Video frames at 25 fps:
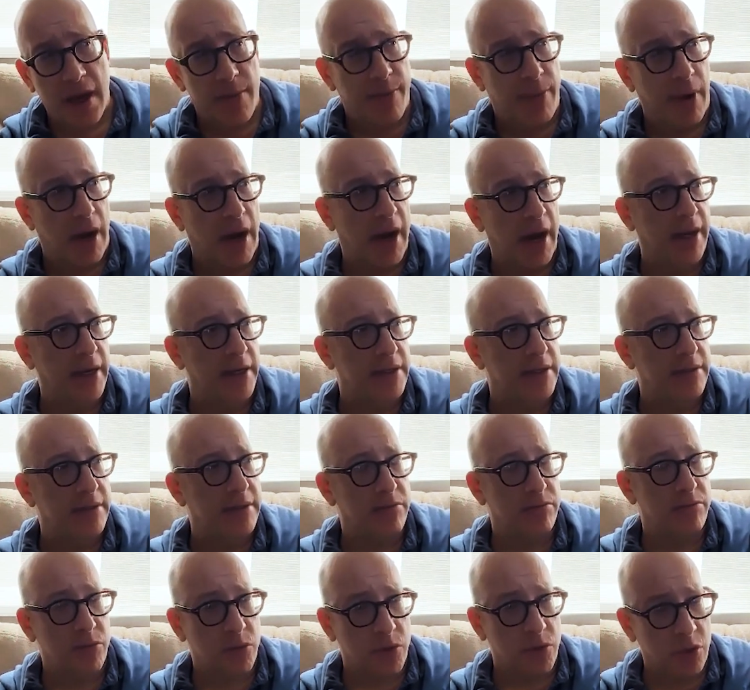by
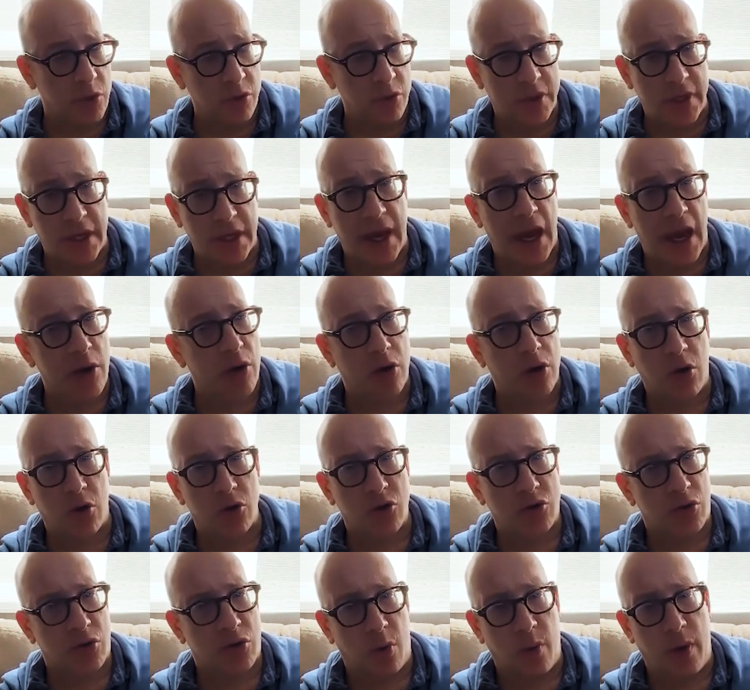using
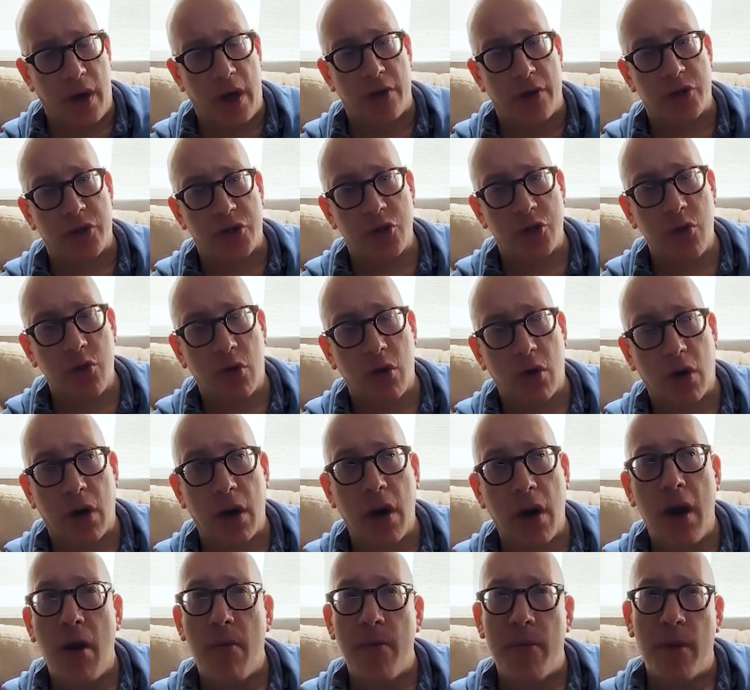agricultural wealth,
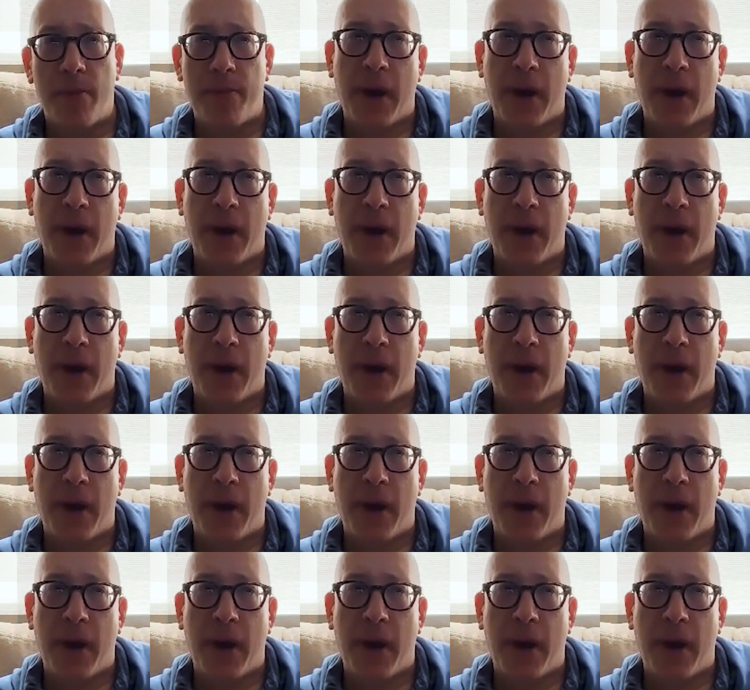sure, but